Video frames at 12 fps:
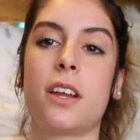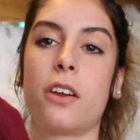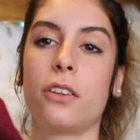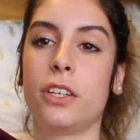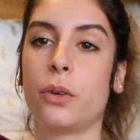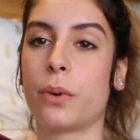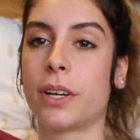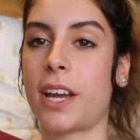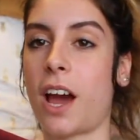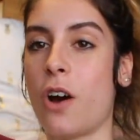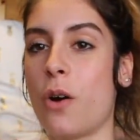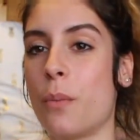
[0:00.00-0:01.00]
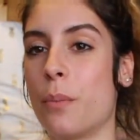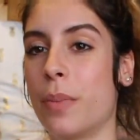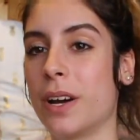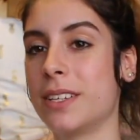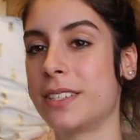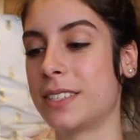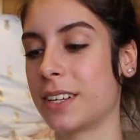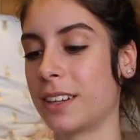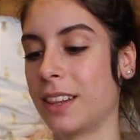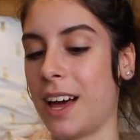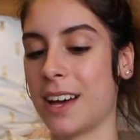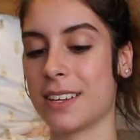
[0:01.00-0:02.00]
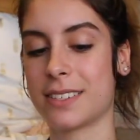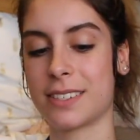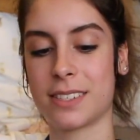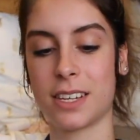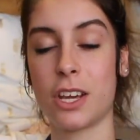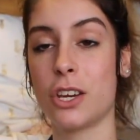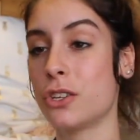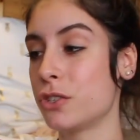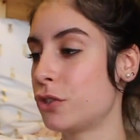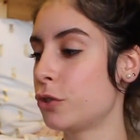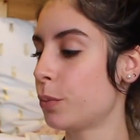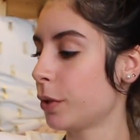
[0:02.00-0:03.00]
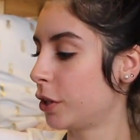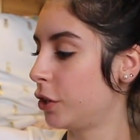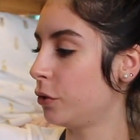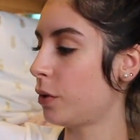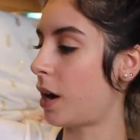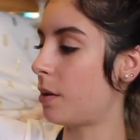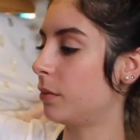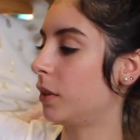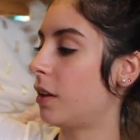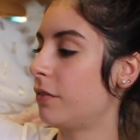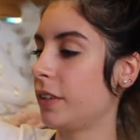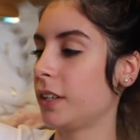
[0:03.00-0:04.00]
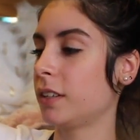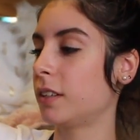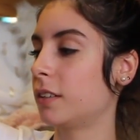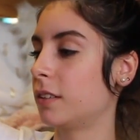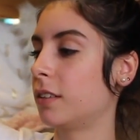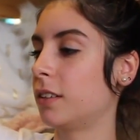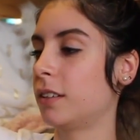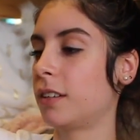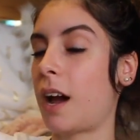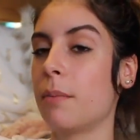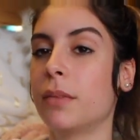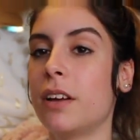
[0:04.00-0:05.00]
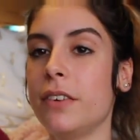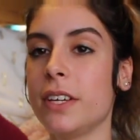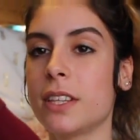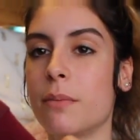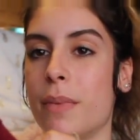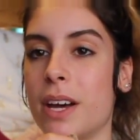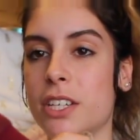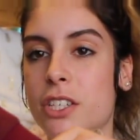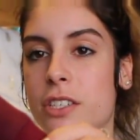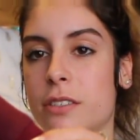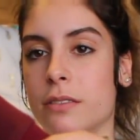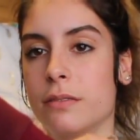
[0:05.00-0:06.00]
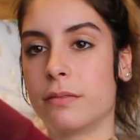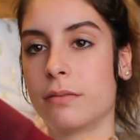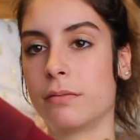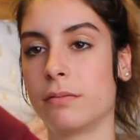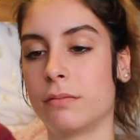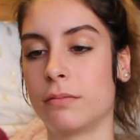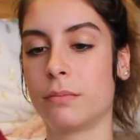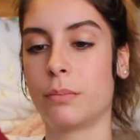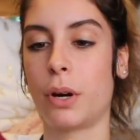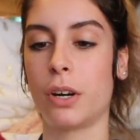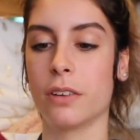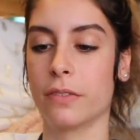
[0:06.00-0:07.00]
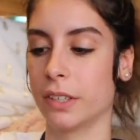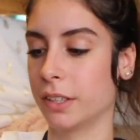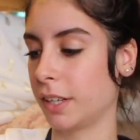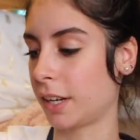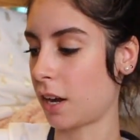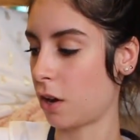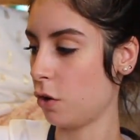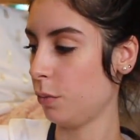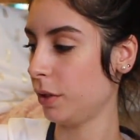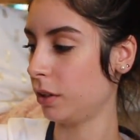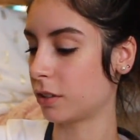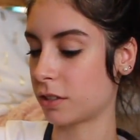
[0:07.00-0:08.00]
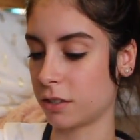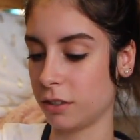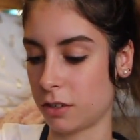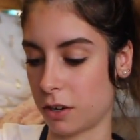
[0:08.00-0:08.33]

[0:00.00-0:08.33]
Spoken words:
not only to work out, but to class. Super cute. I'm loving the mesh part of it. Like, I hope it looks good